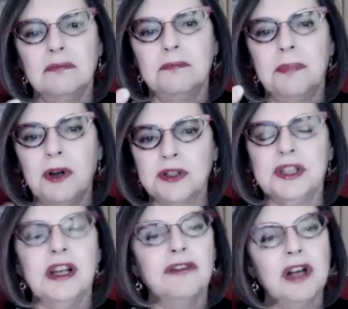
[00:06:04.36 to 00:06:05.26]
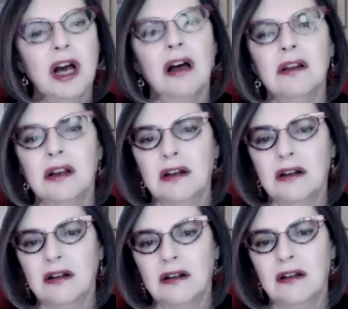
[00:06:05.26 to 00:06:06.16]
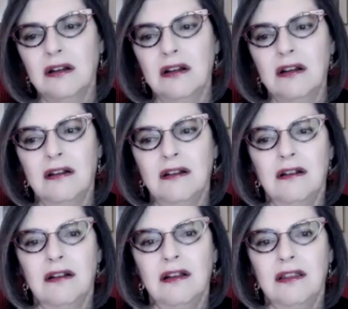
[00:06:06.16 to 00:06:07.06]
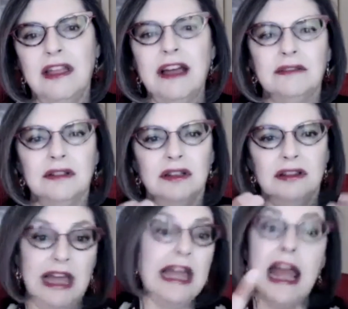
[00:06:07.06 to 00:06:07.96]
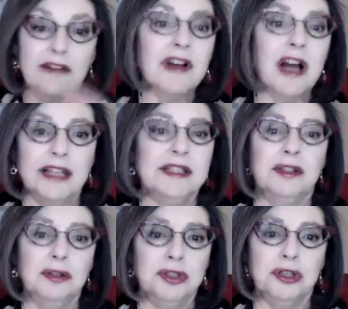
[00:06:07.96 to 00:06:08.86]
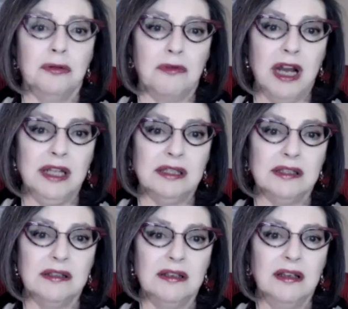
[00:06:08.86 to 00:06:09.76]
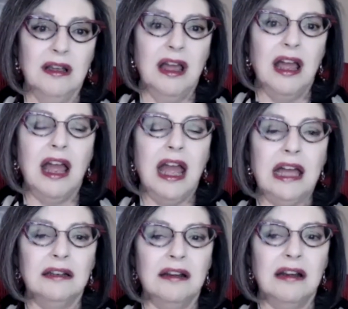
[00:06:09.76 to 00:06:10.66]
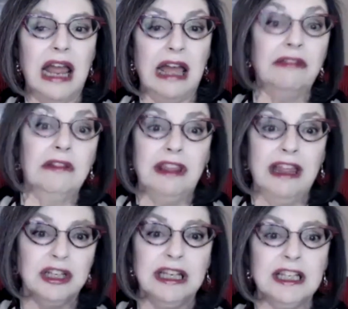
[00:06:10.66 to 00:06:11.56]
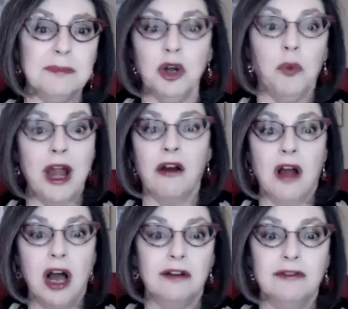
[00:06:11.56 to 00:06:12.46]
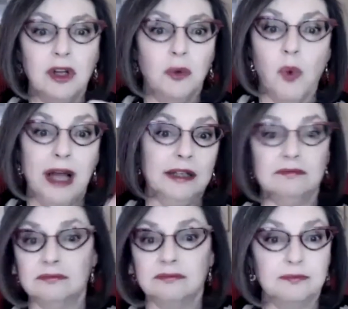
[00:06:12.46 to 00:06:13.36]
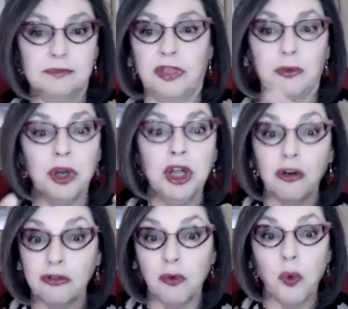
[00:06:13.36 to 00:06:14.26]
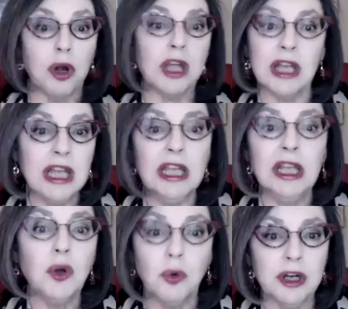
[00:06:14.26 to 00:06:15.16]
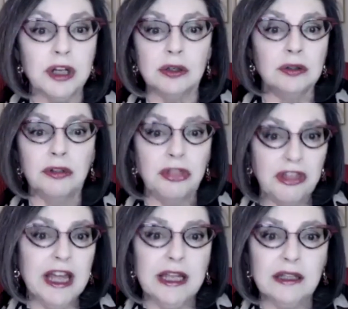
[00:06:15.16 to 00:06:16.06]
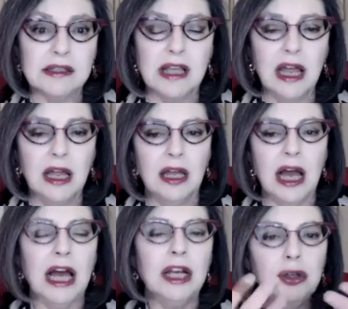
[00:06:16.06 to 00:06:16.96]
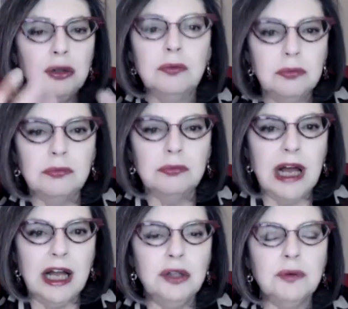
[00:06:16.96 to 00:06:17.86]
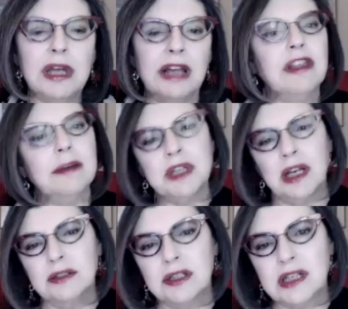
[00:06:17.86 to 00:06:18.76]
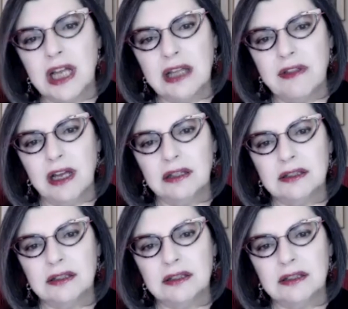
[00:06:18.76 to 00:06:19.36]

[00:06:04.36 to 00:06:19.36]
person of color that they have constitutional rights and they need to be aware of what 3 or 4 key critical things? How do you get them to understand that?